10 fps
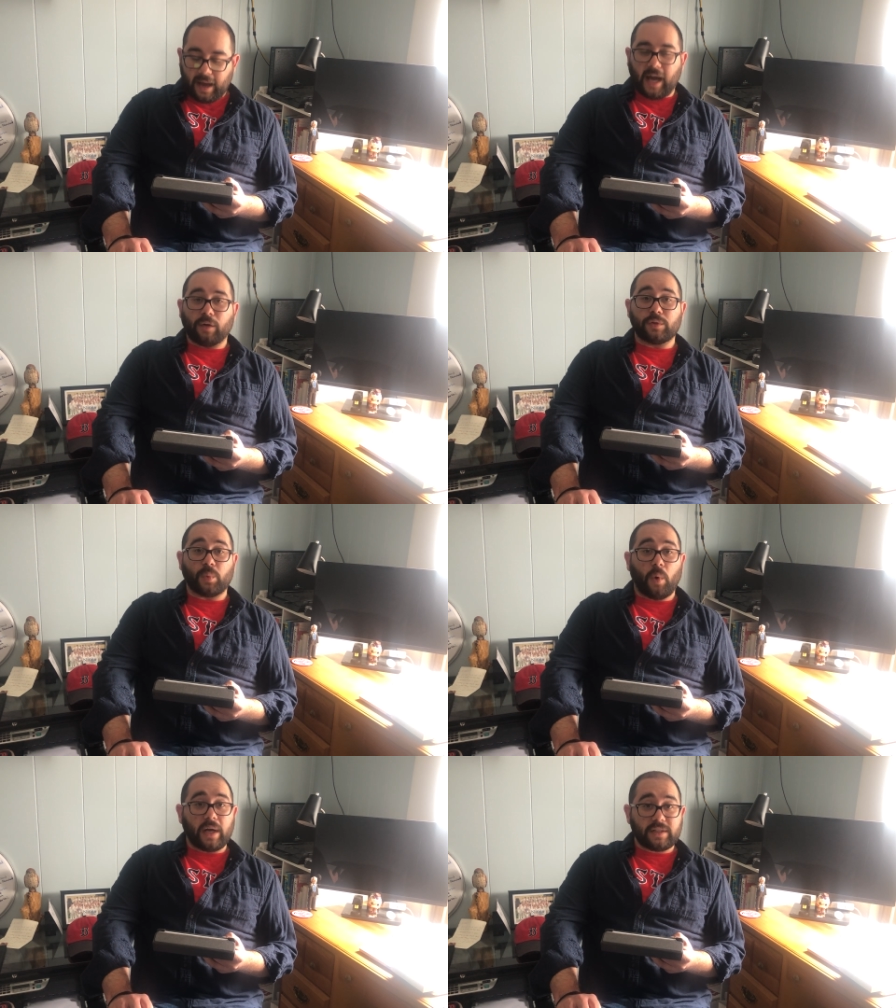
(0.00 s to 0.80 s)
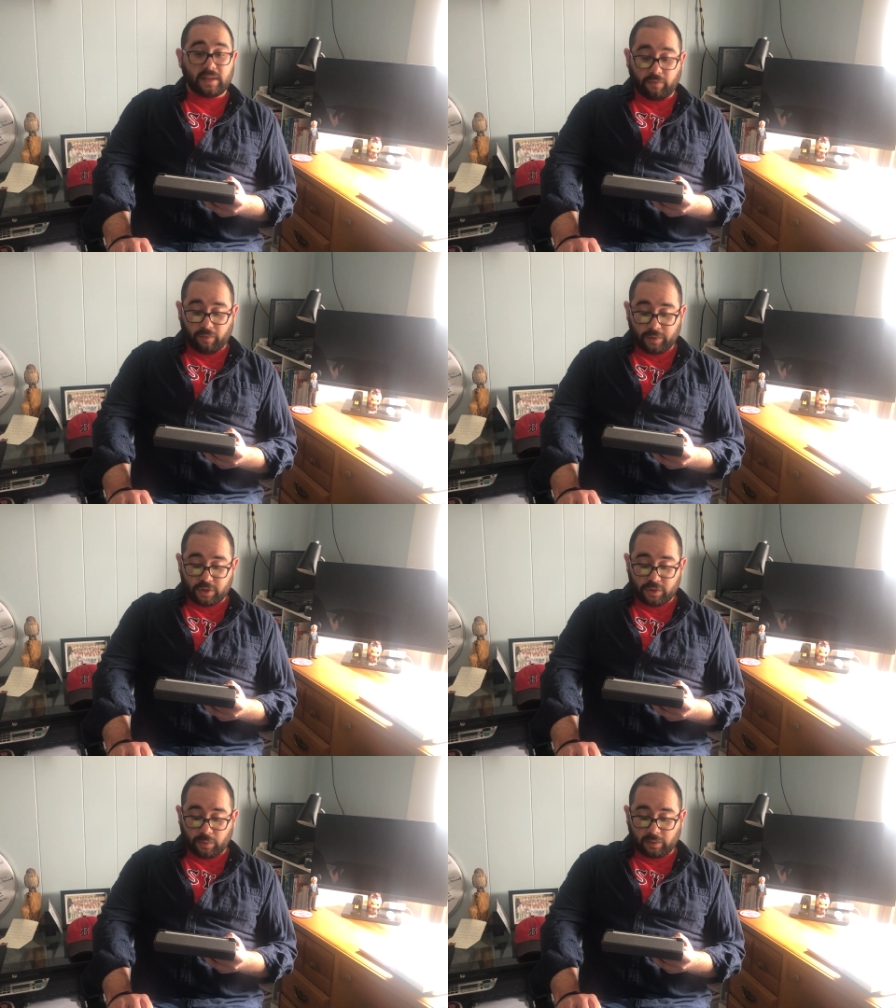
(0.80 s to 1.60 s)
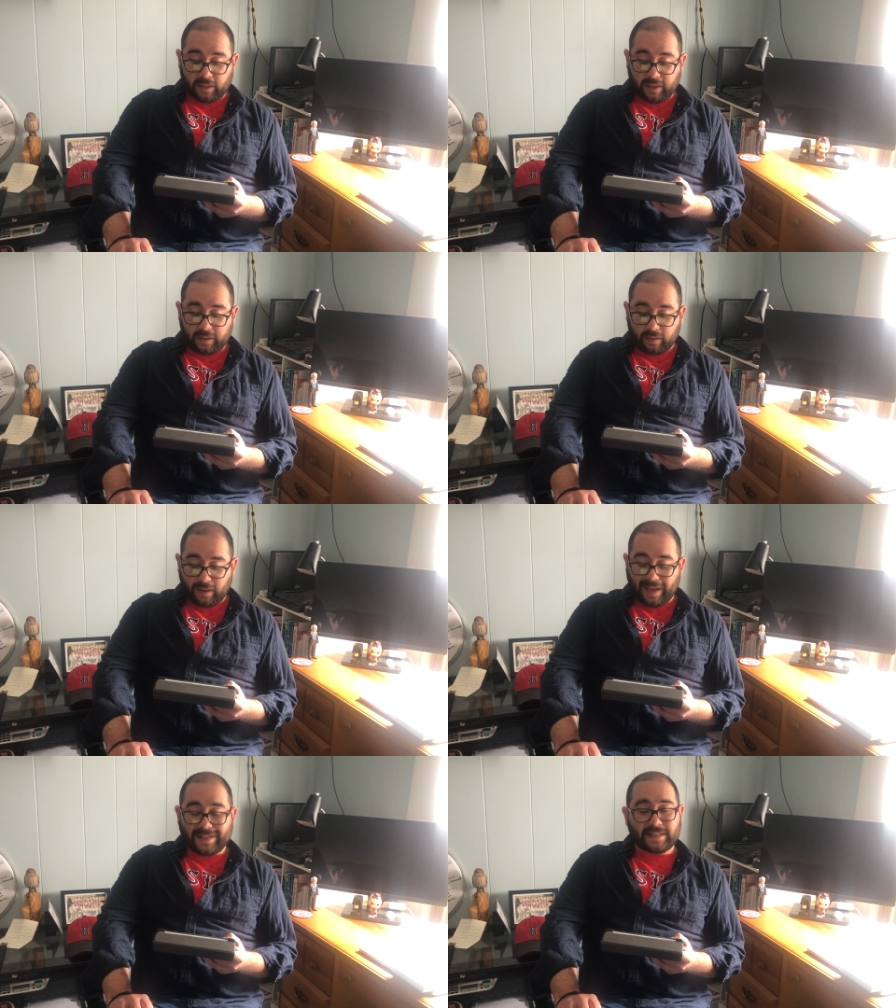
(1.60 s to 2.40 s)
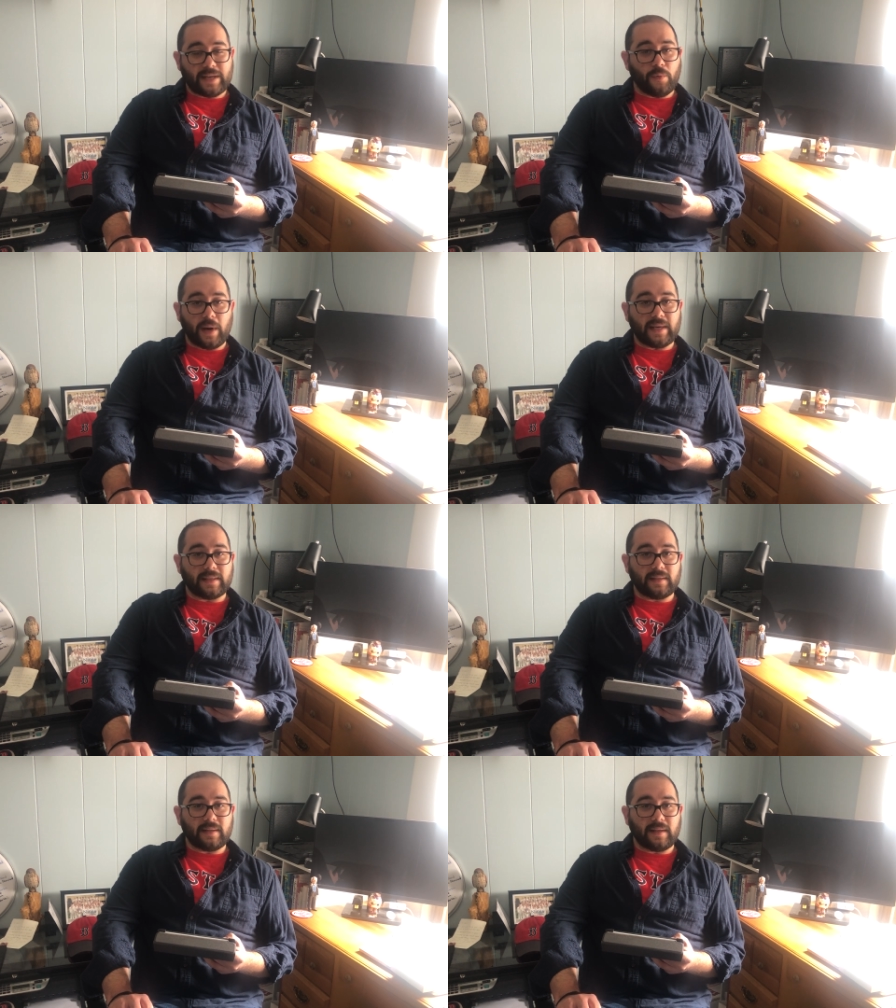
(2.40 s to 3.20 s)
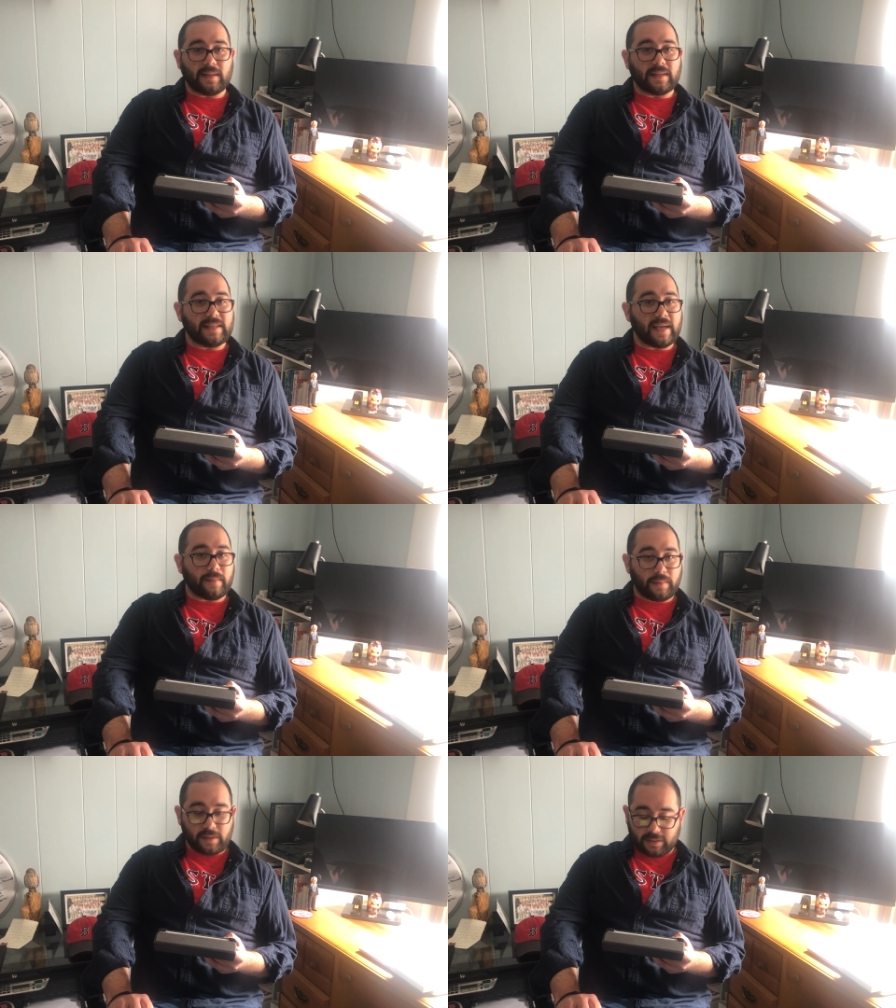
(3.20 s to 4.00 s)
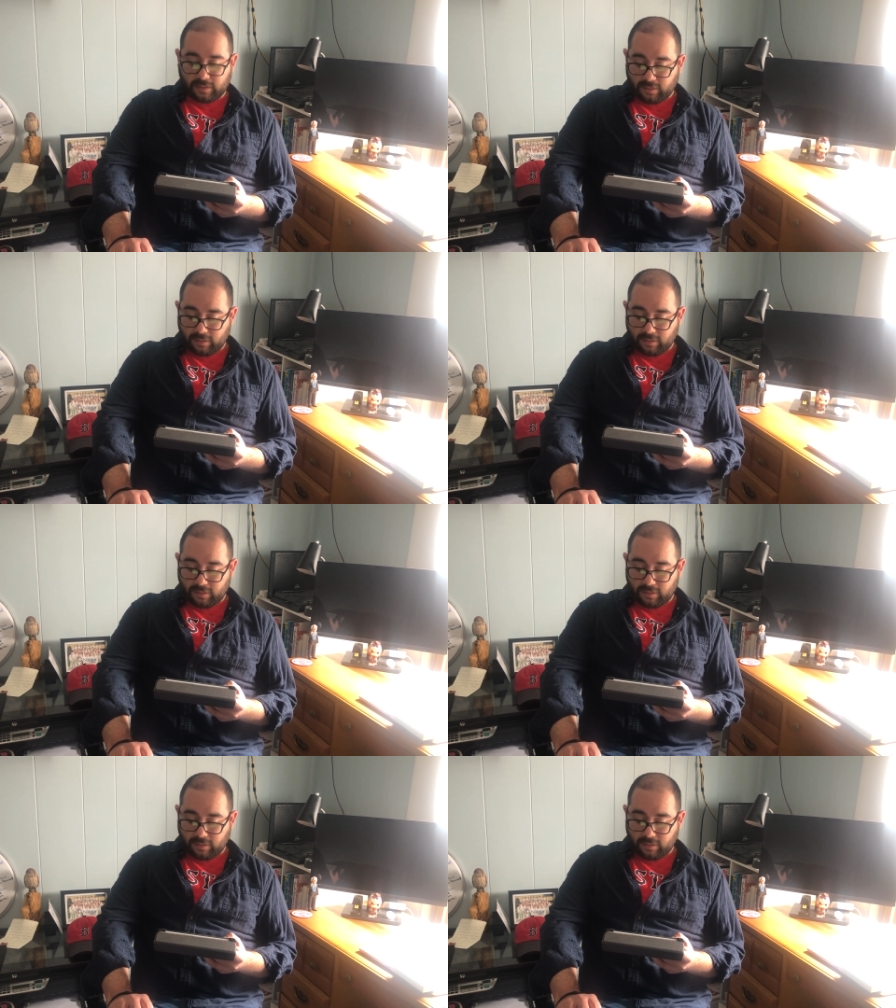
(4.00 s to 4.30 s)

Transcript: I was watching from the shoreline as they waited in the depths.